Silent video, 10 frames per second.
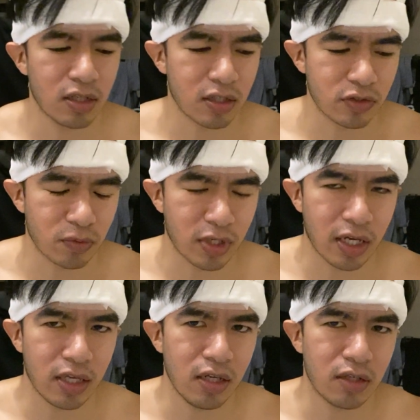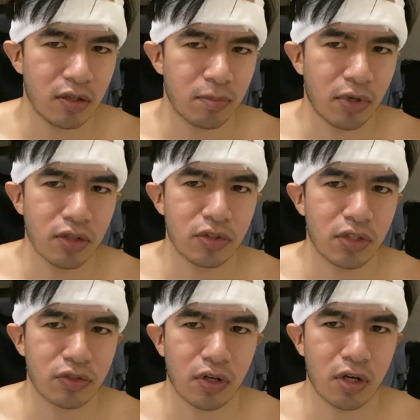Because when I eat
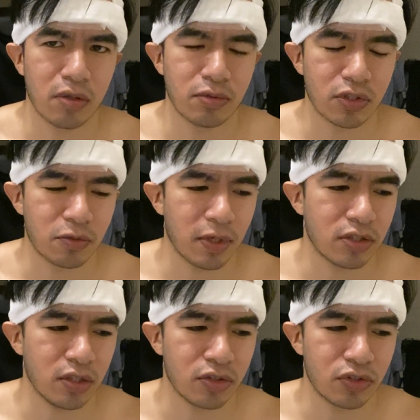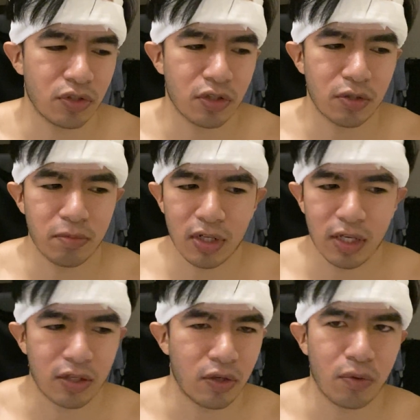processed carbs, especially sugar, but
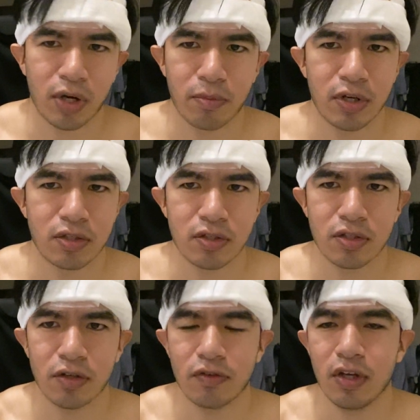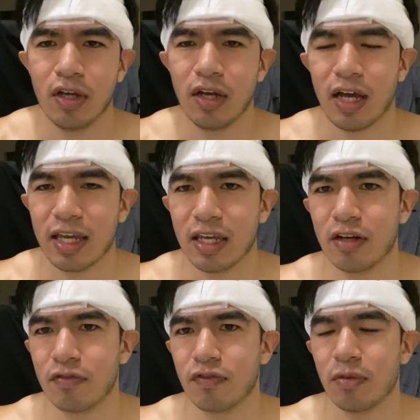like, white bread and stuff, I get
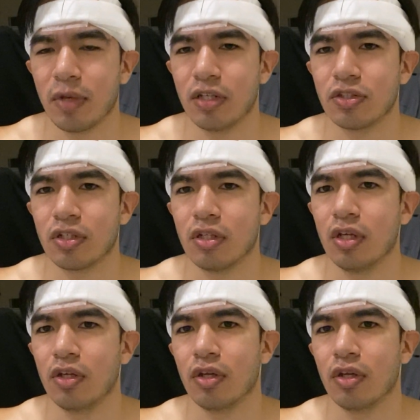inflammation.